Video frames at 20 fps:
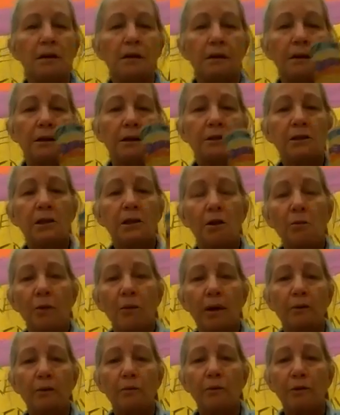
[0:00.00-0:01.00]
Let's go
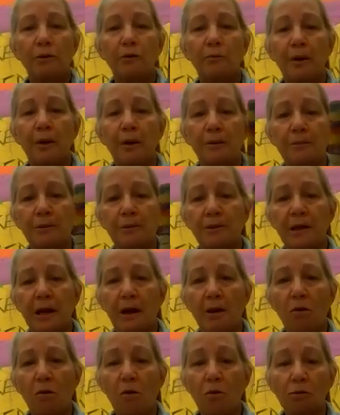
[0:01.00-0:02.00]
in with your paper
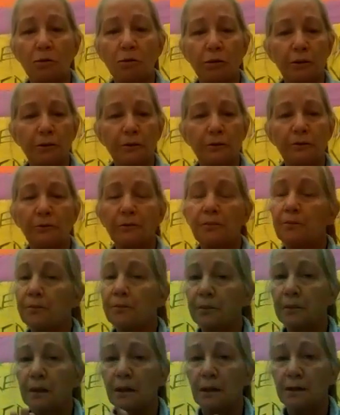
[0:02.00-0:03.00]
towel holder
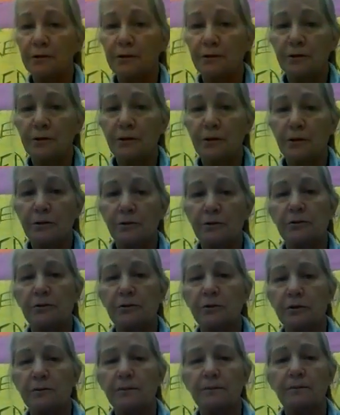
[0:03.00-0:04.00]
and get your scissors.